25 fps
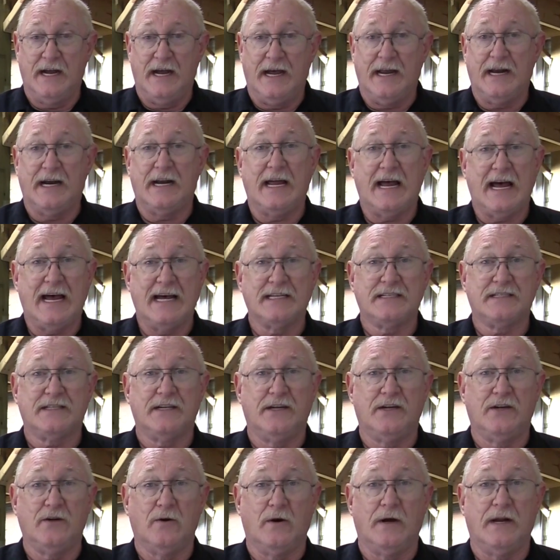and it has to
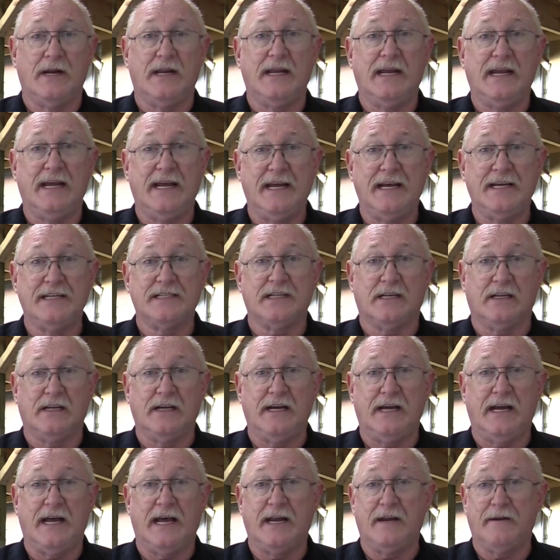do it
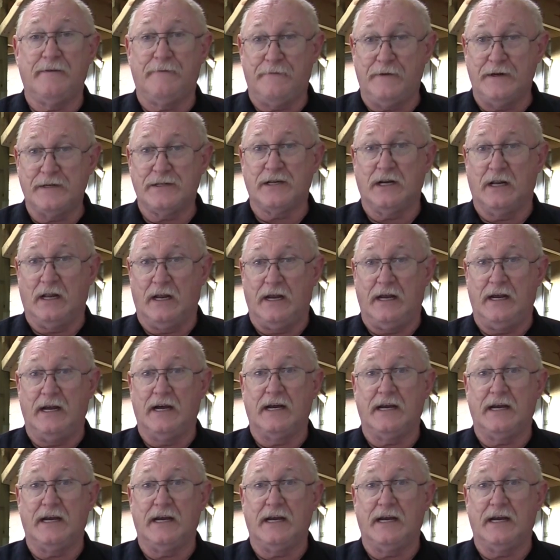easily and efficiently,